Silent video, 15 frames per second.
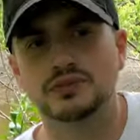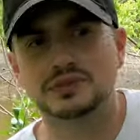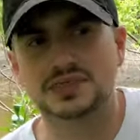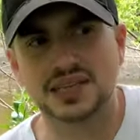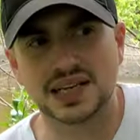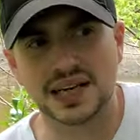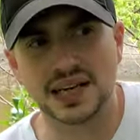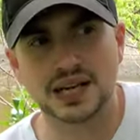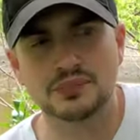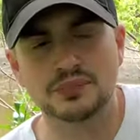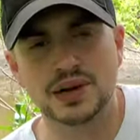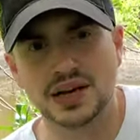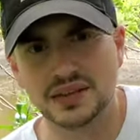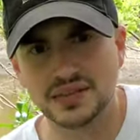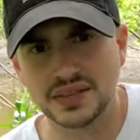time
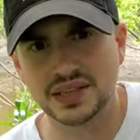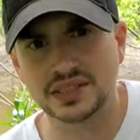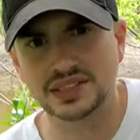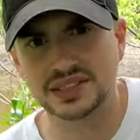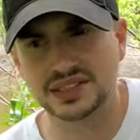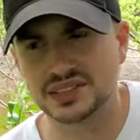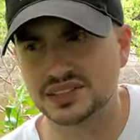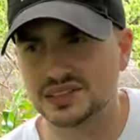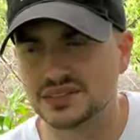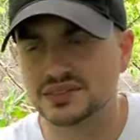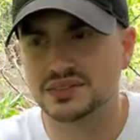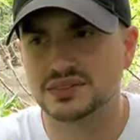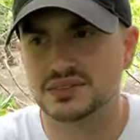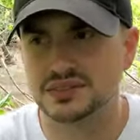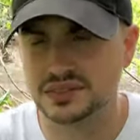on this
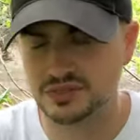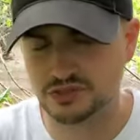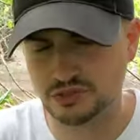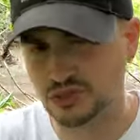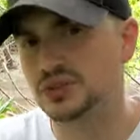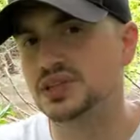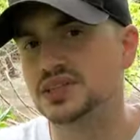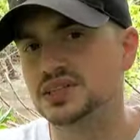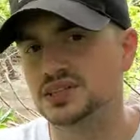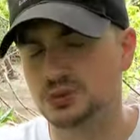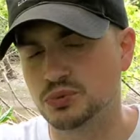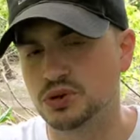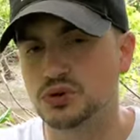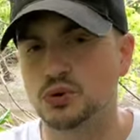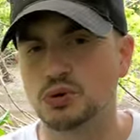to
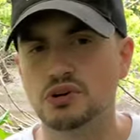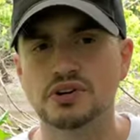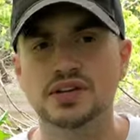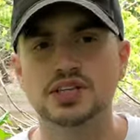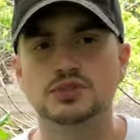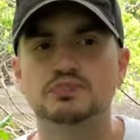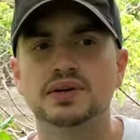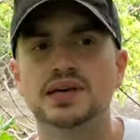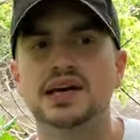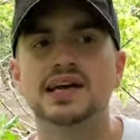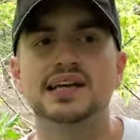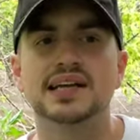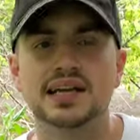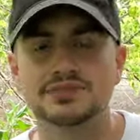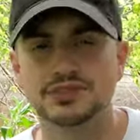record this, but
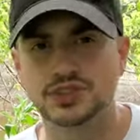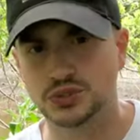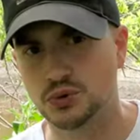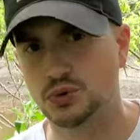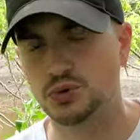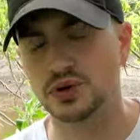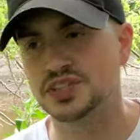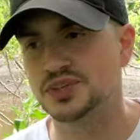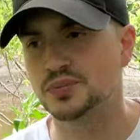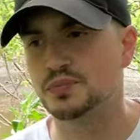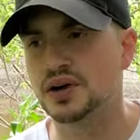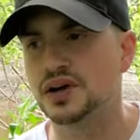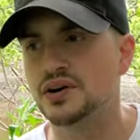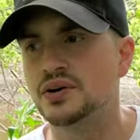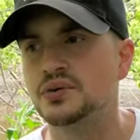I have stories
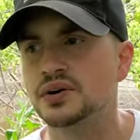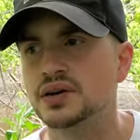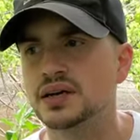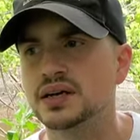about